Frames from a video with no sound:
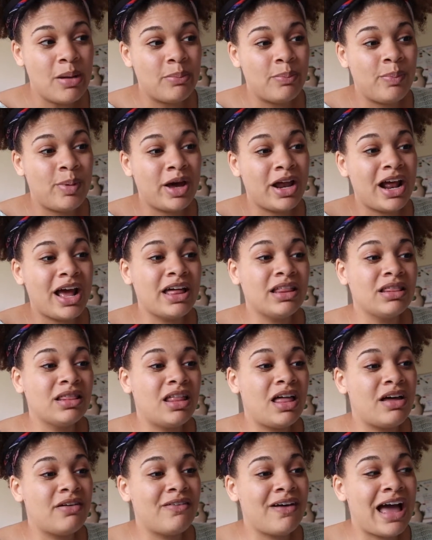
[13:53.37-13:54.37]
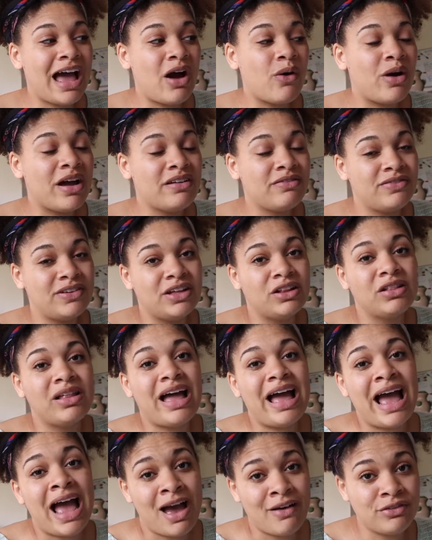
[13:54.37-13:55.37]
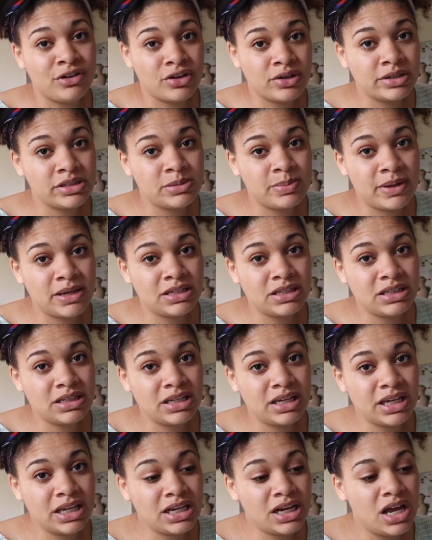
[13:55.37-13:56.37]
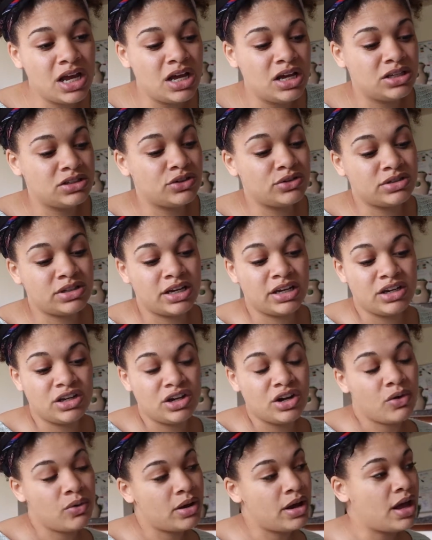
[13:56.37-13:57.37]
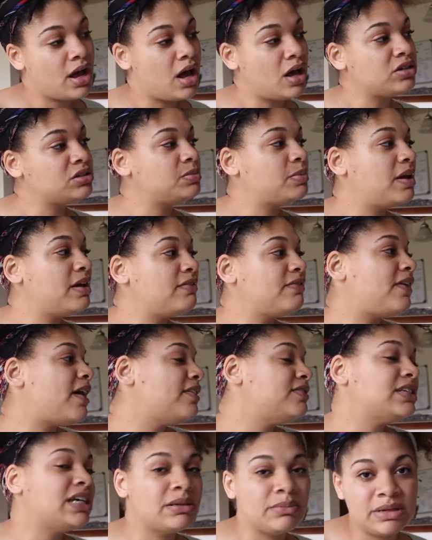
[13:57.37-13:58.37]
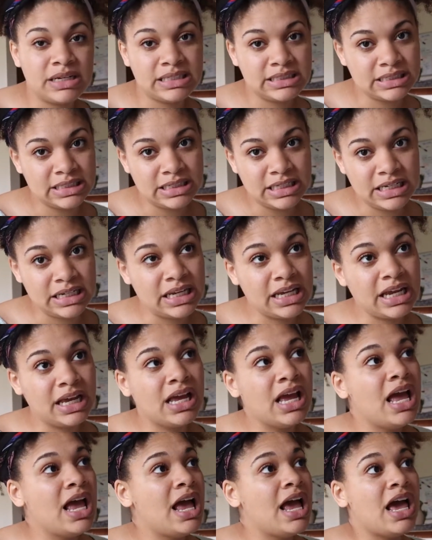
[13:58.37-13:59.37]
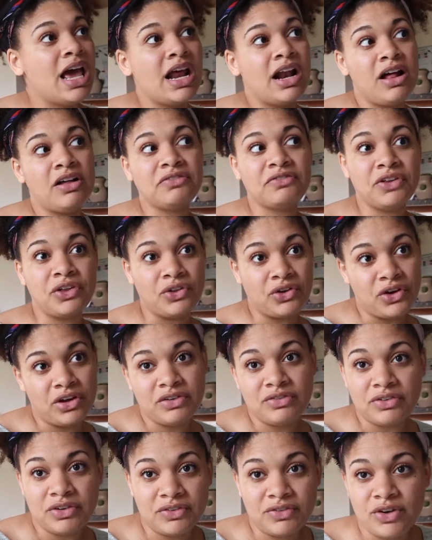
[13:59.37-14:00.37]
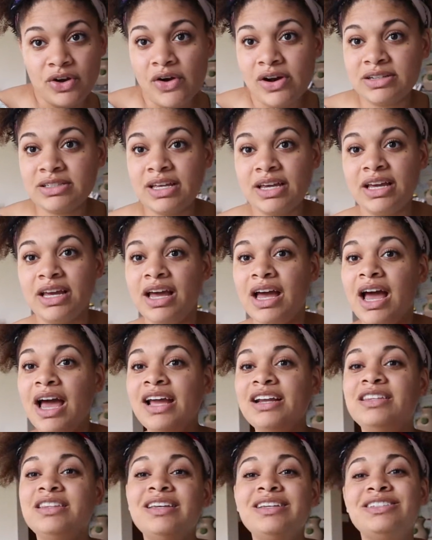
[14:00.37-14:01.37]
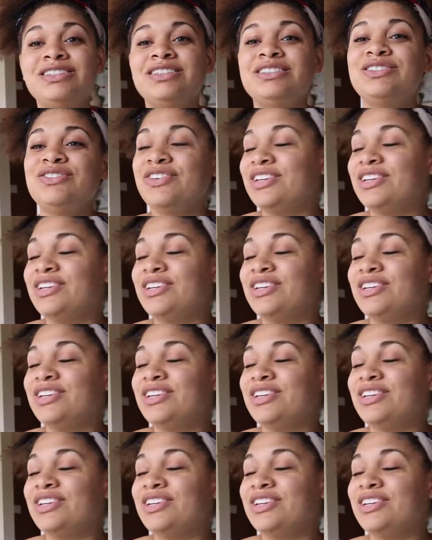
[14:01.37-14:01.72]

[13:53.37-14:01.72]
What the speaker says: but I love how I feel after it's been clean. So it's like, you know what? I'll spend 5-10 minutes cleaning and I'll feel good for a few hours. Like, this just